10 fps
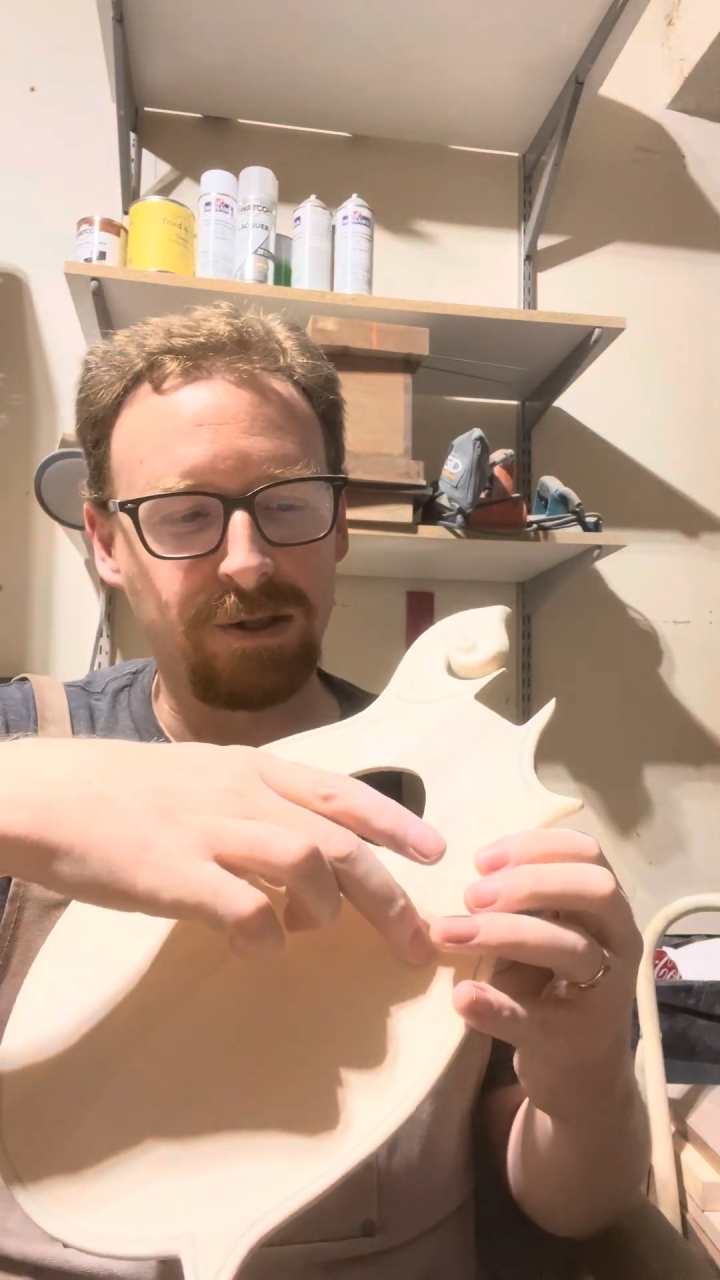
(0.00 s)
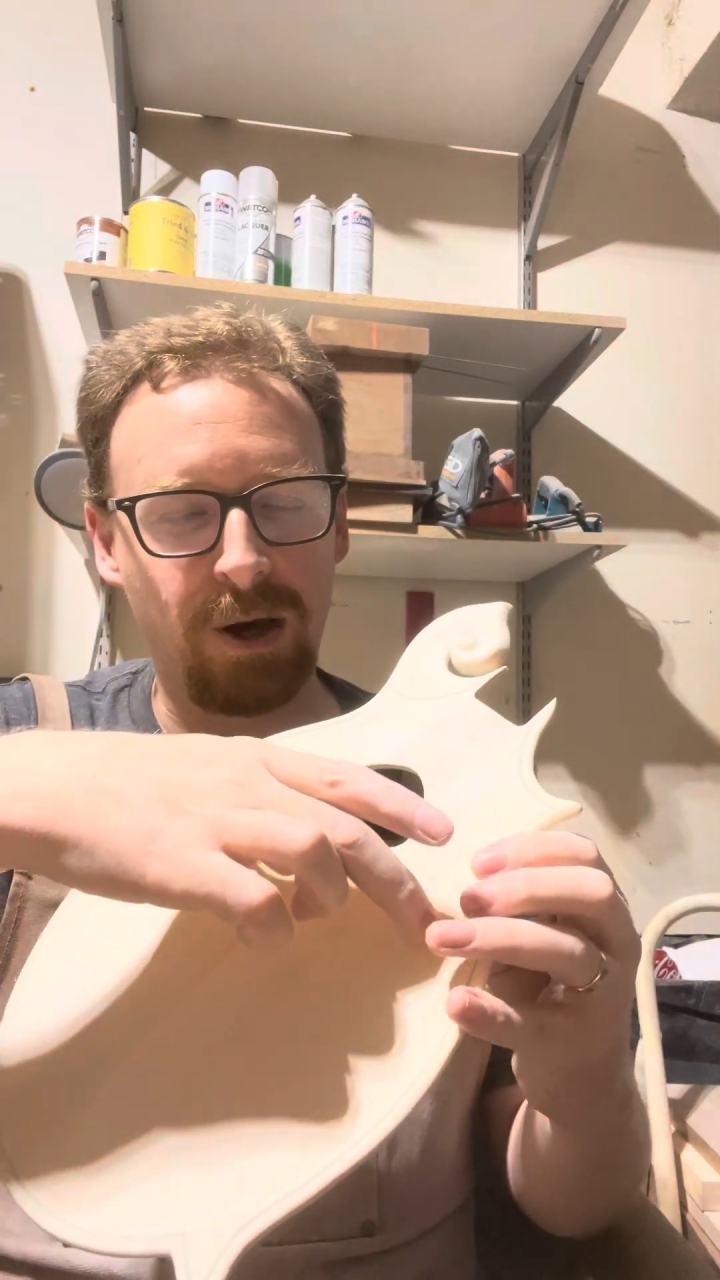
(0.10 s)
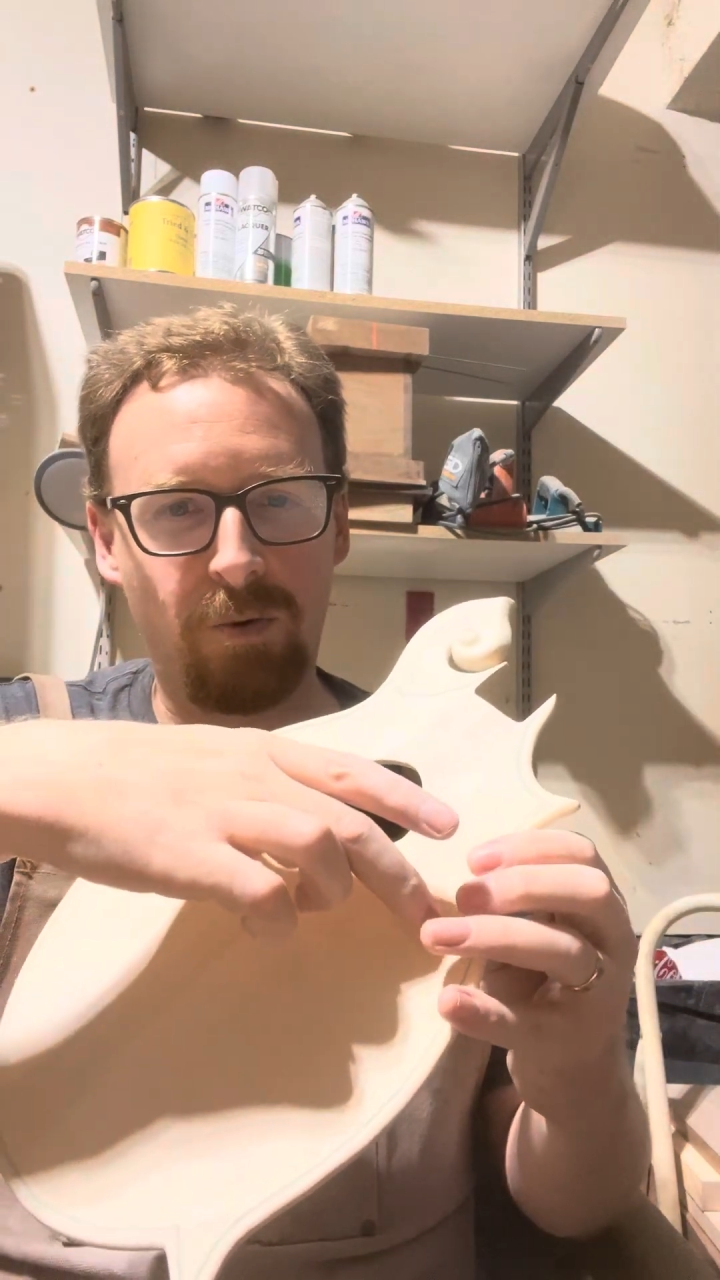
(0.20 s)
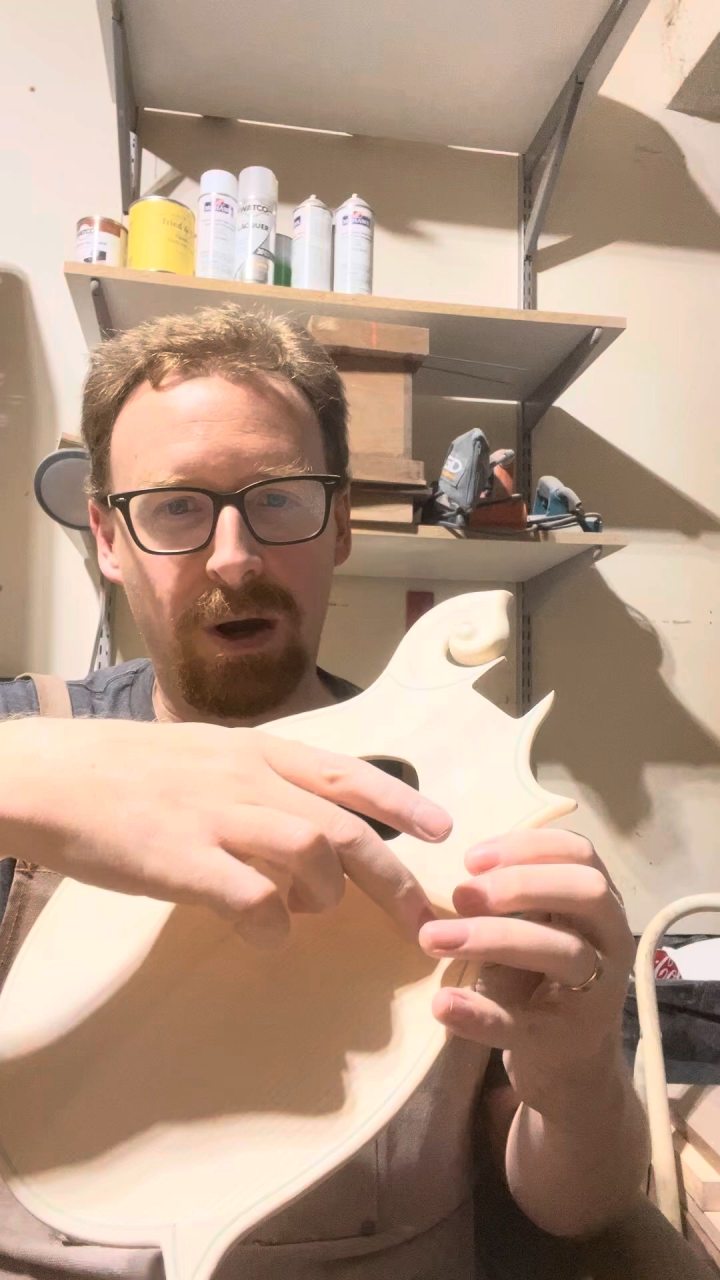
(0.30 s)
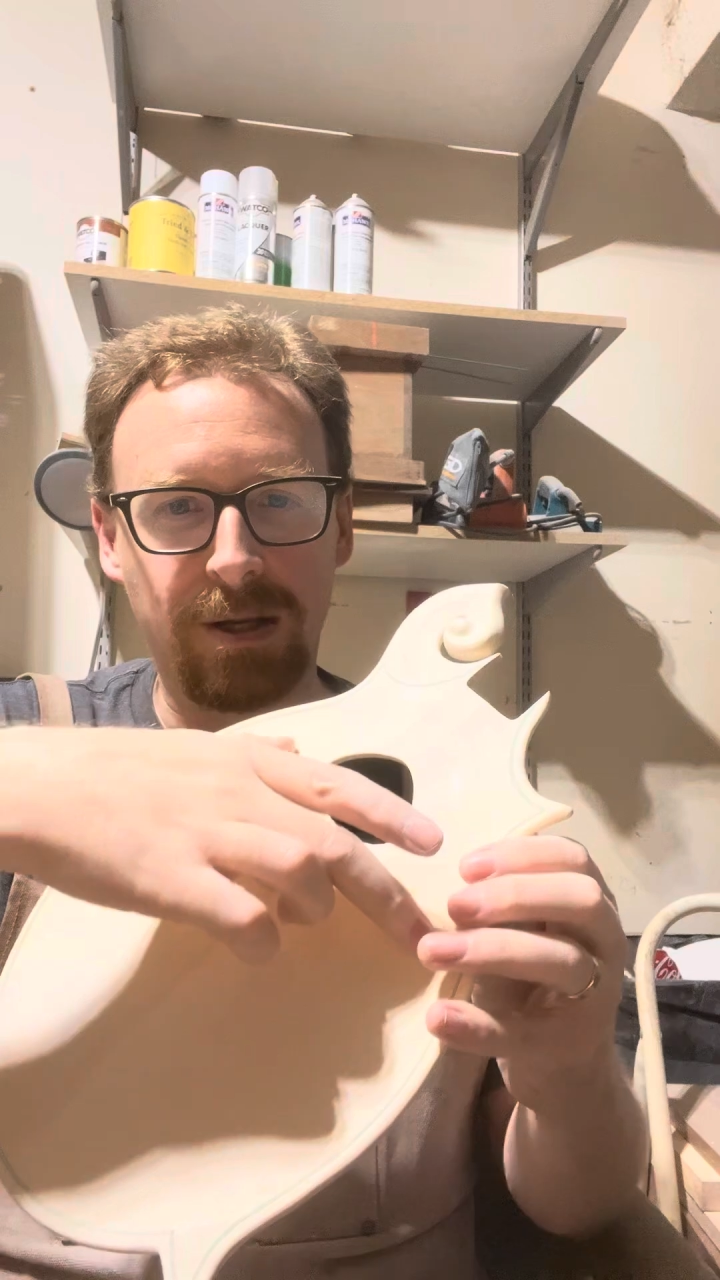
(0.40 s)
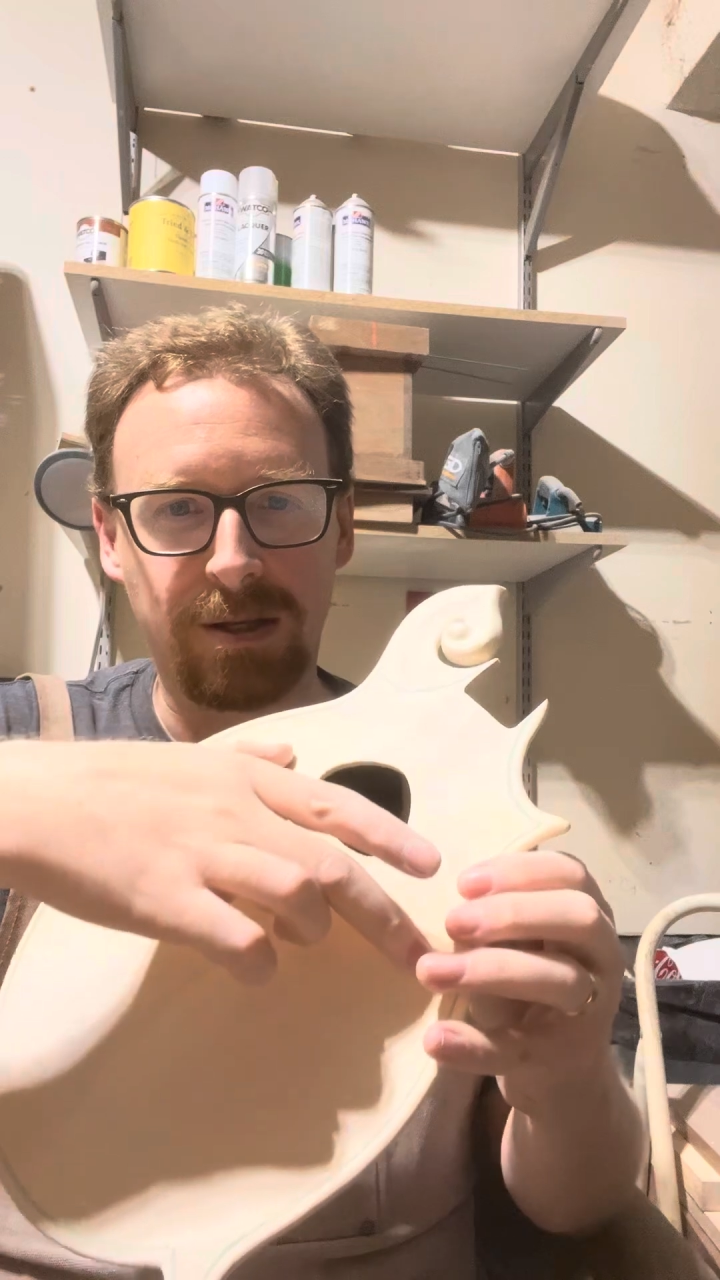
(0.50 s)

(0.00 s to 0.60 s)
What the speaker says: that weight